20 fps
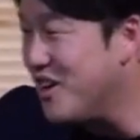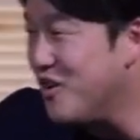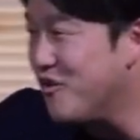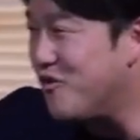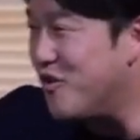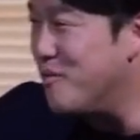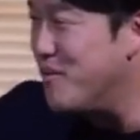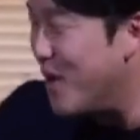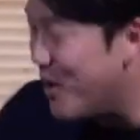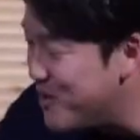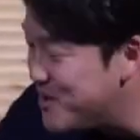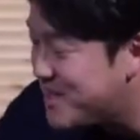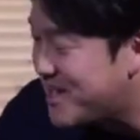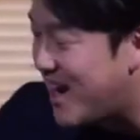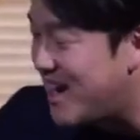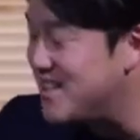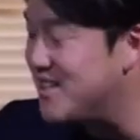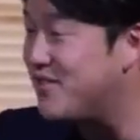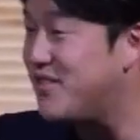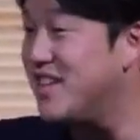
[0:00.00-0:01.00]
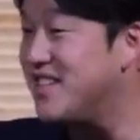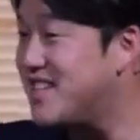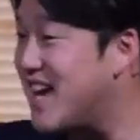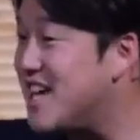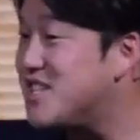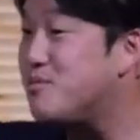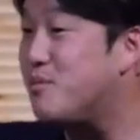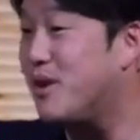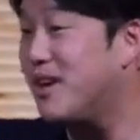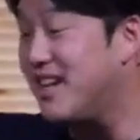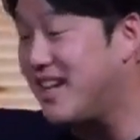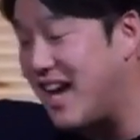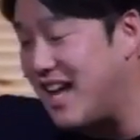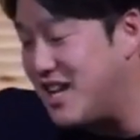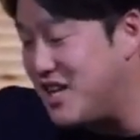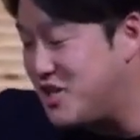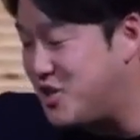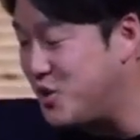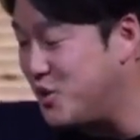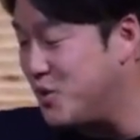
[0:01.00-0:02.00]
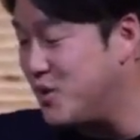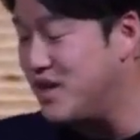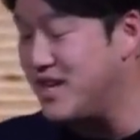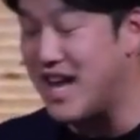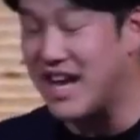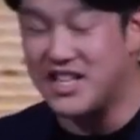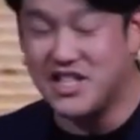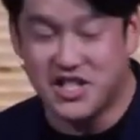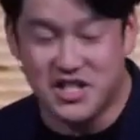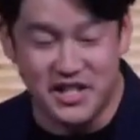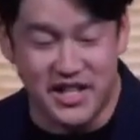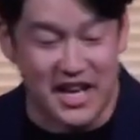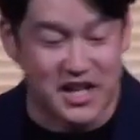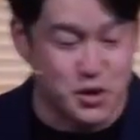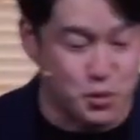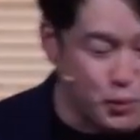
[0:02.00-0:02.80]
from those kinds of things? That's what we're gonna get into next, next